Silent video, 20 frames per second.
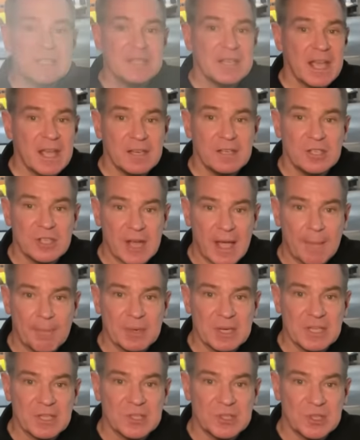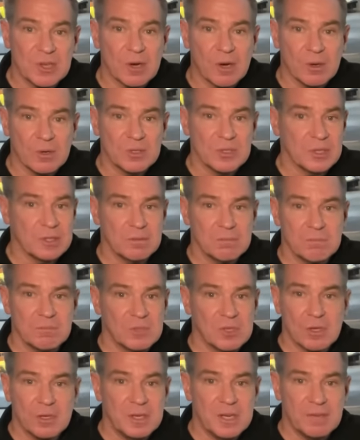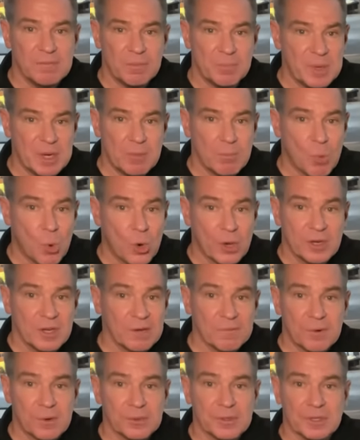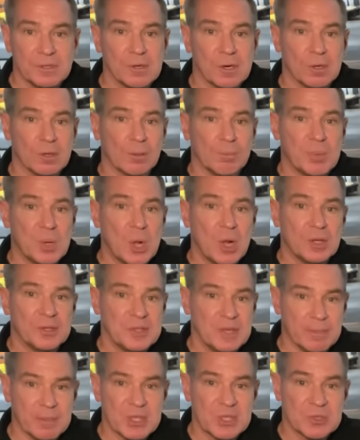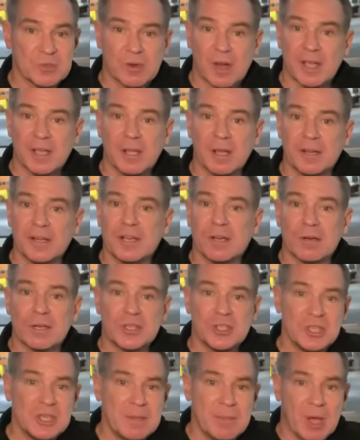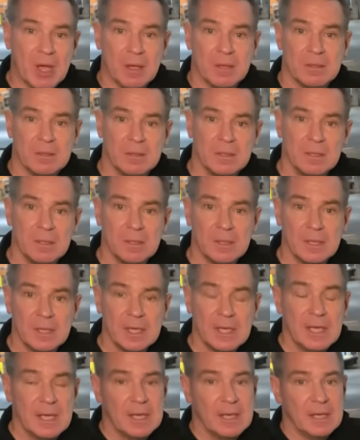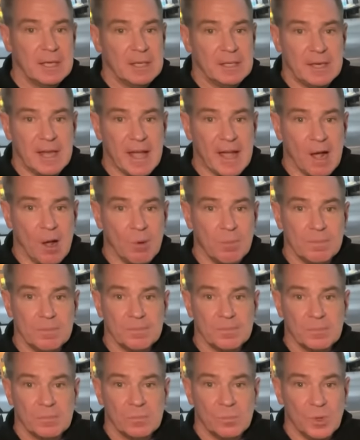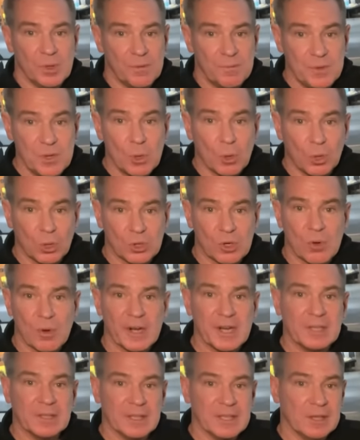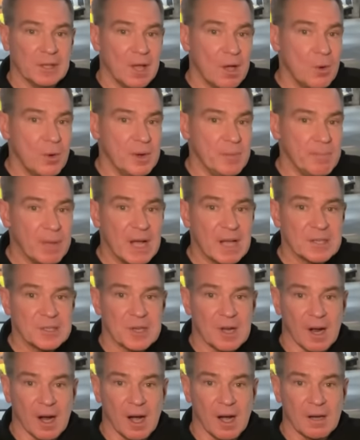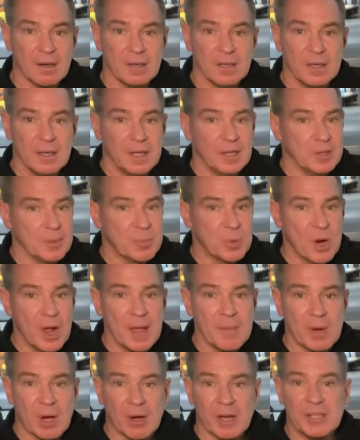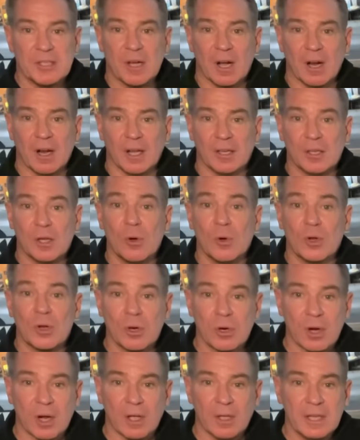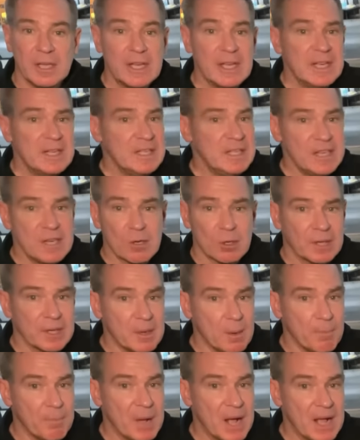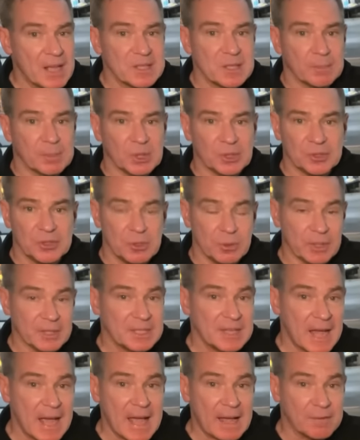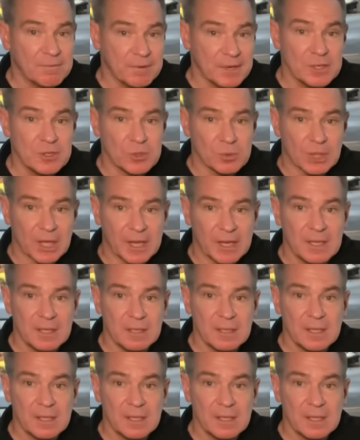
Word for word: ten Japanese zeros. It couldn't have been more different than Colonel Paul Tibbets' strike on Hiroshima. Now, with fuel critically low in Bockscar and the primary target, Kokura, nearly impossible to attack visually,